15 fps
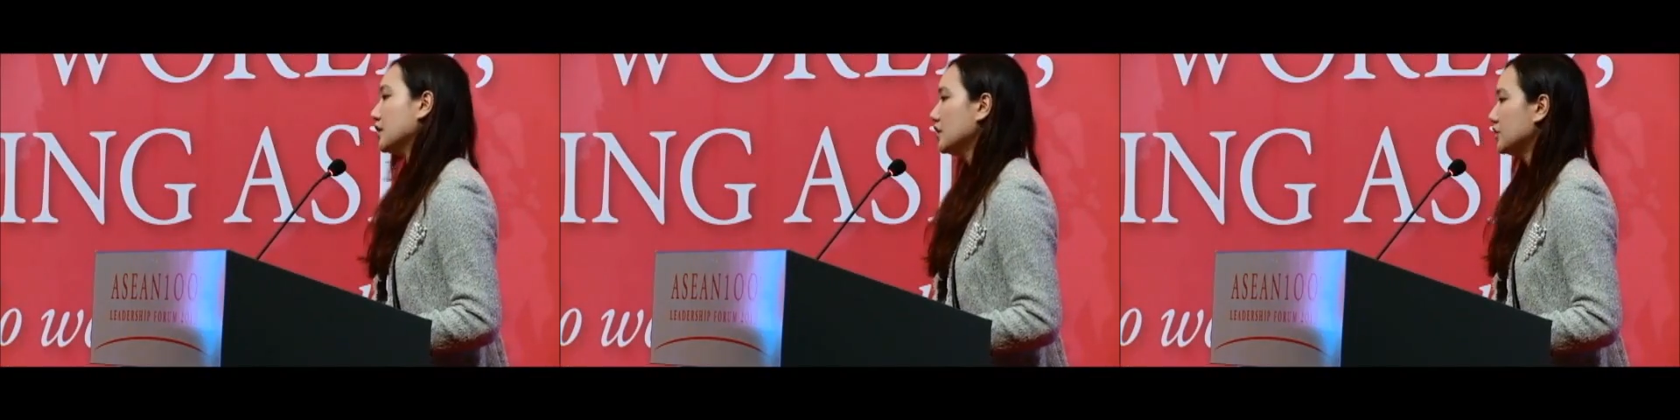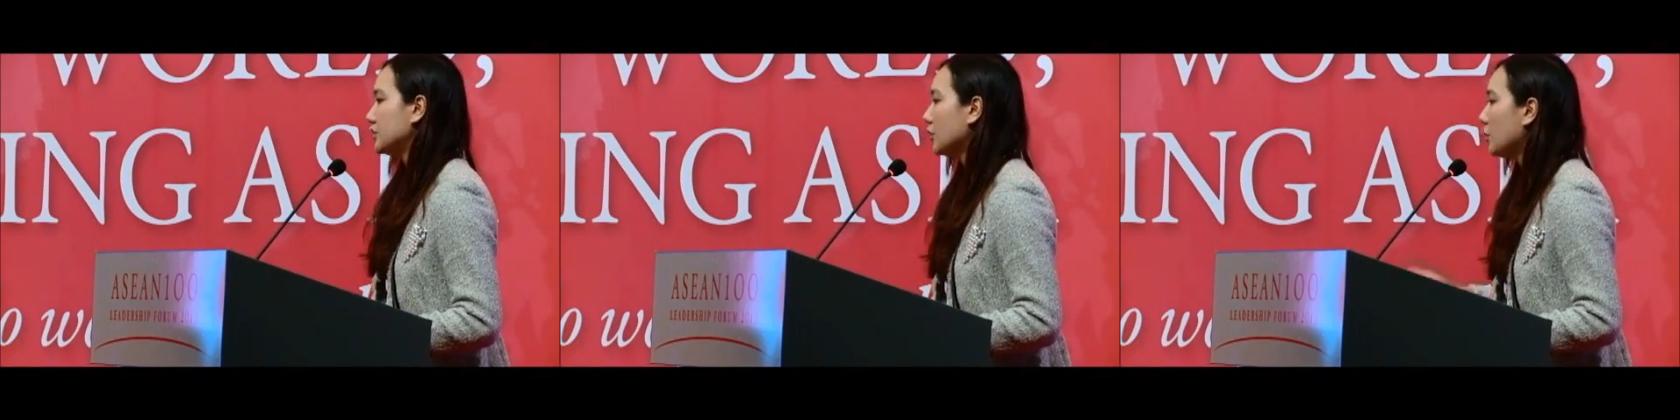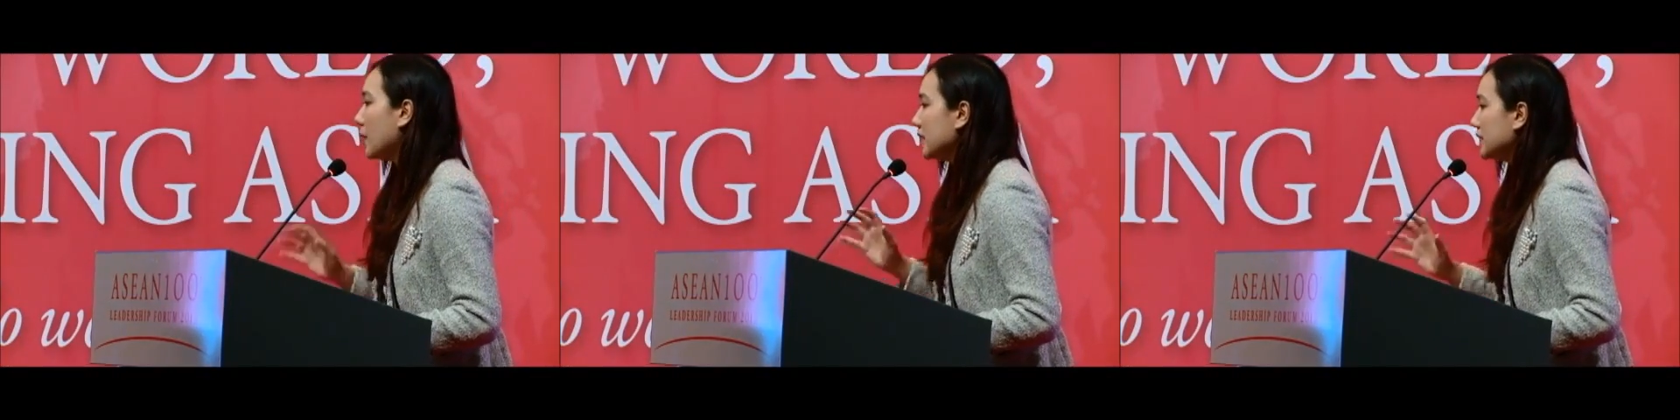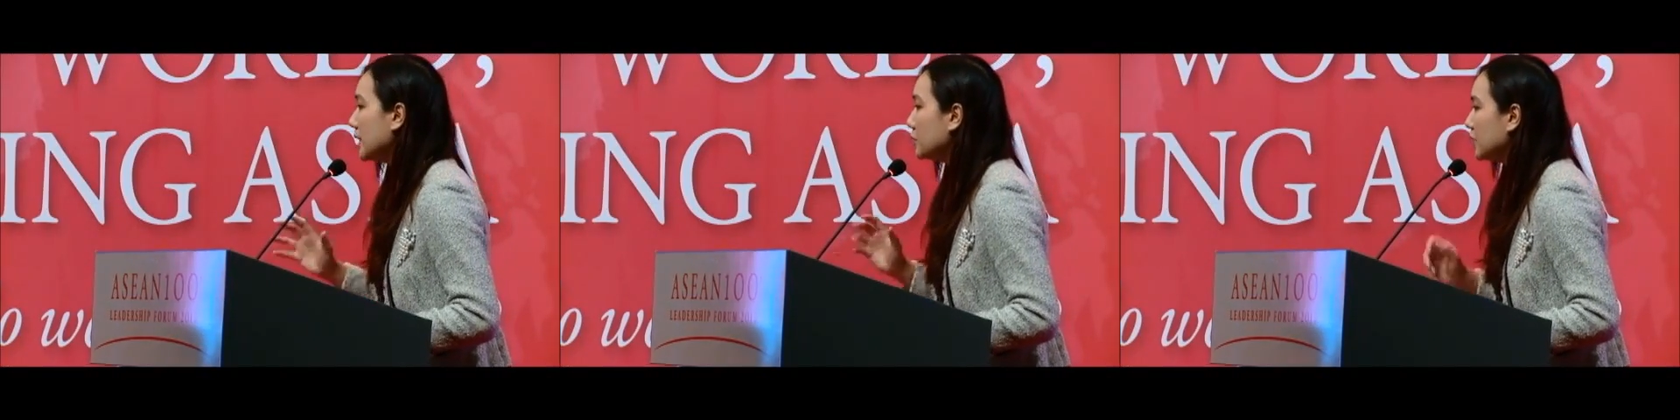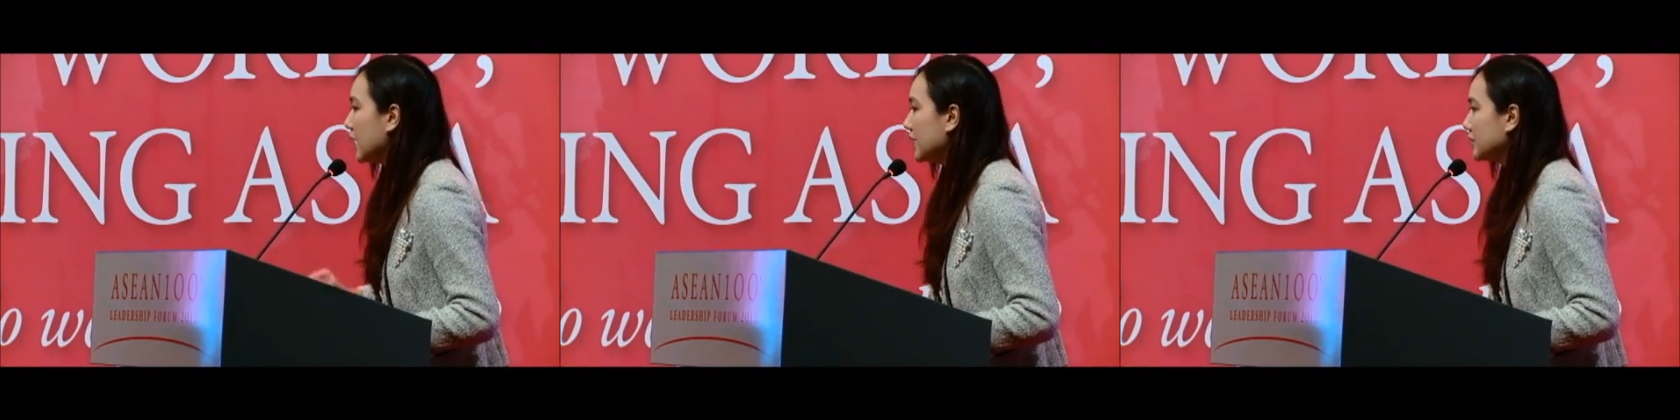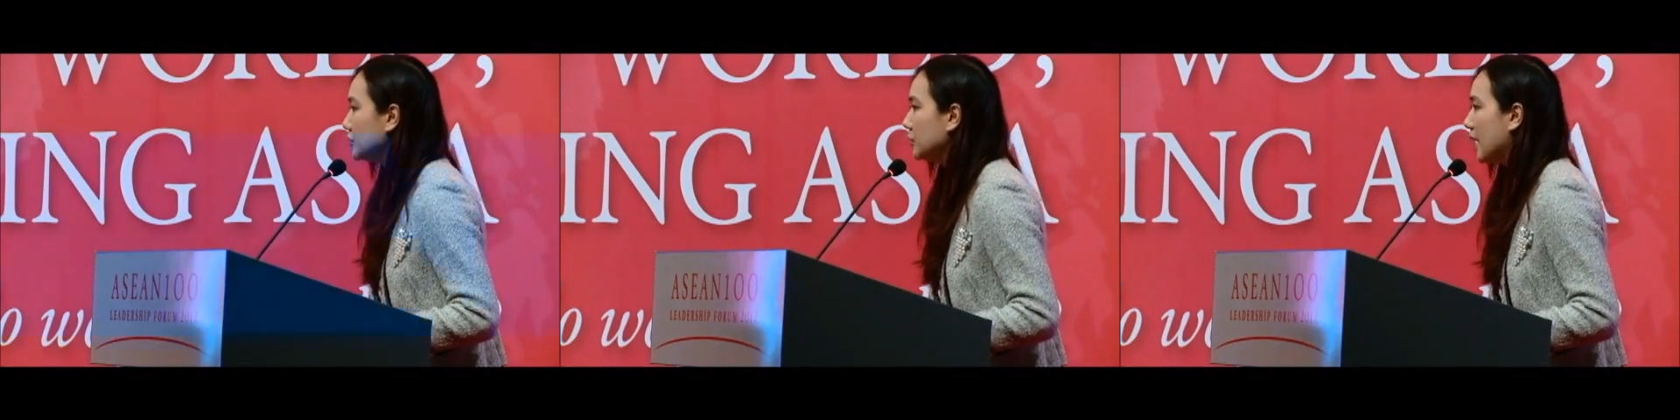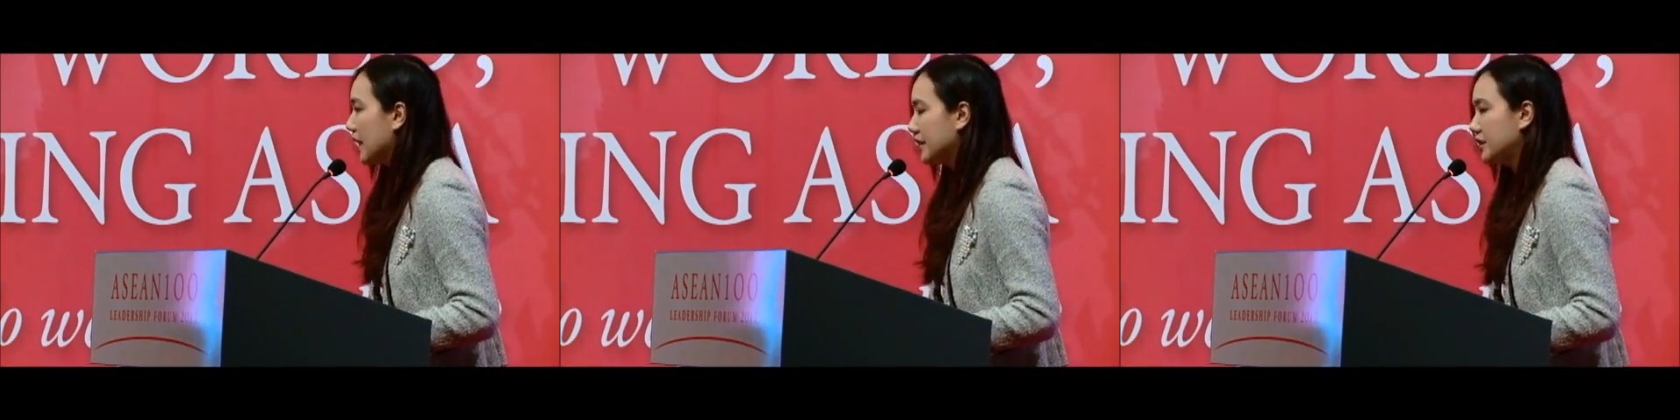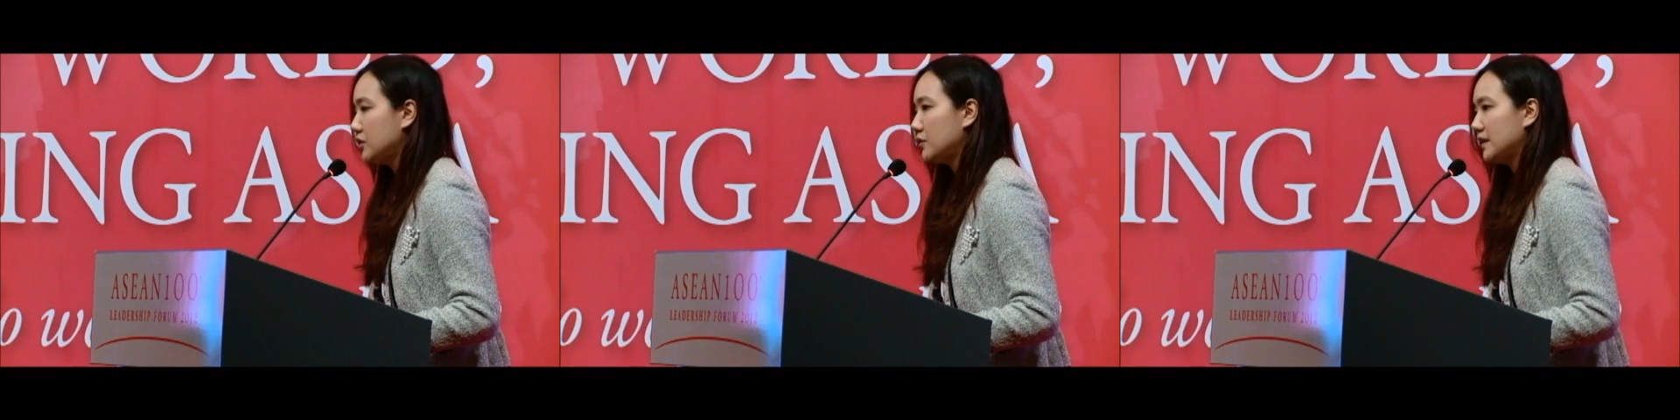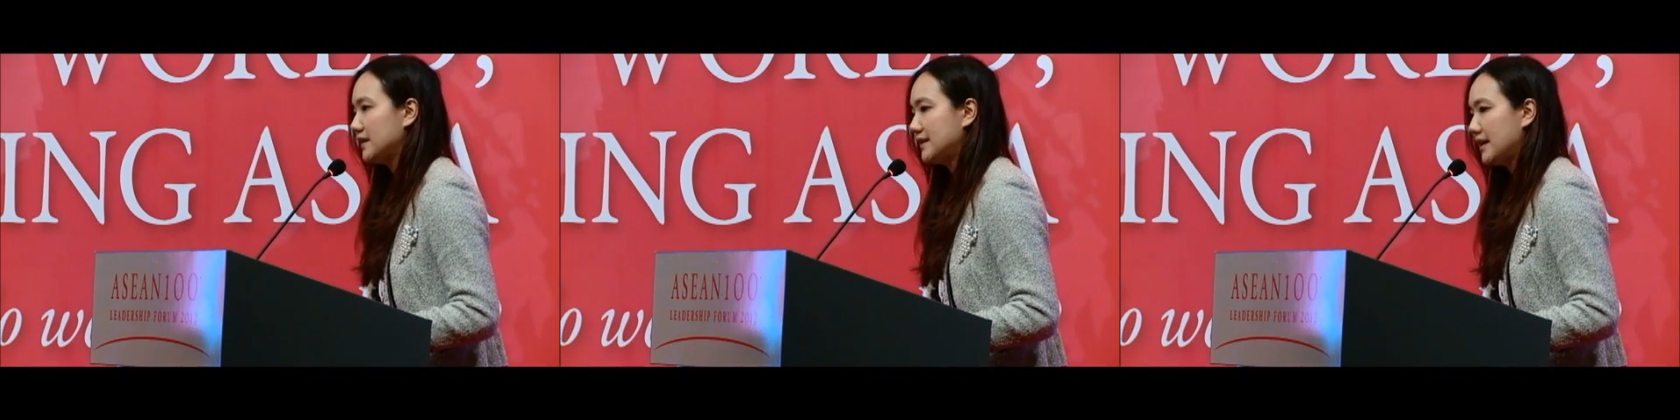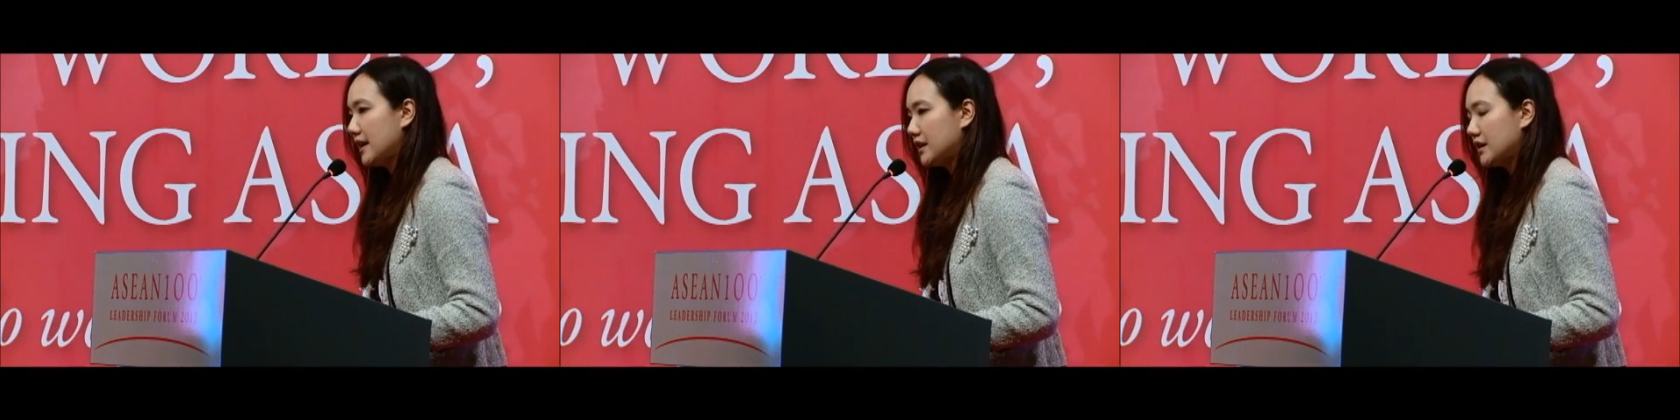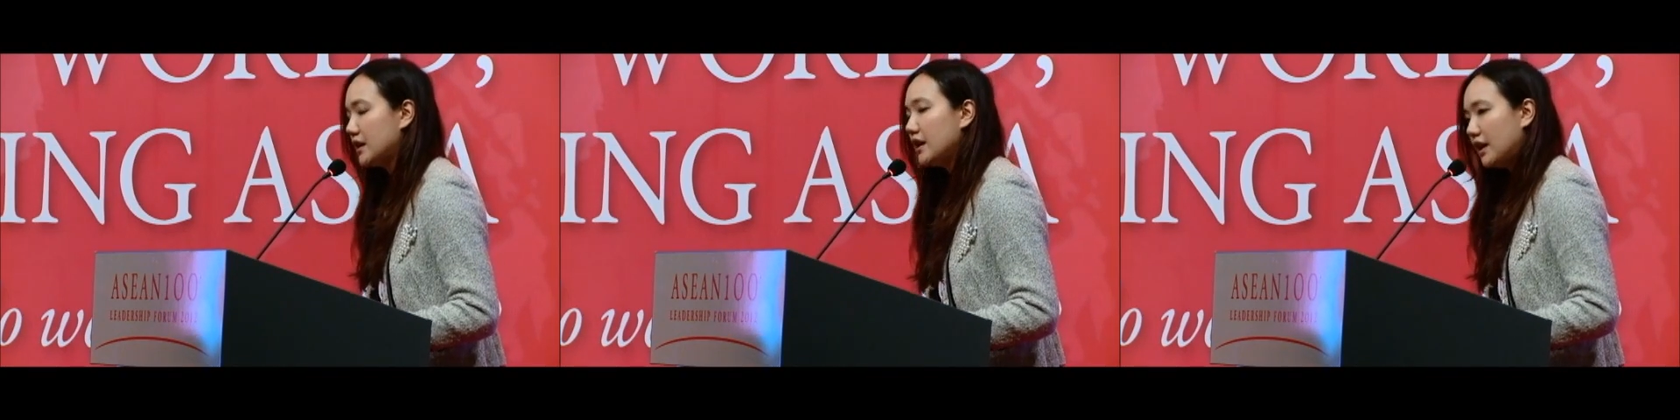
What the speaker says: So what I would like to argue is that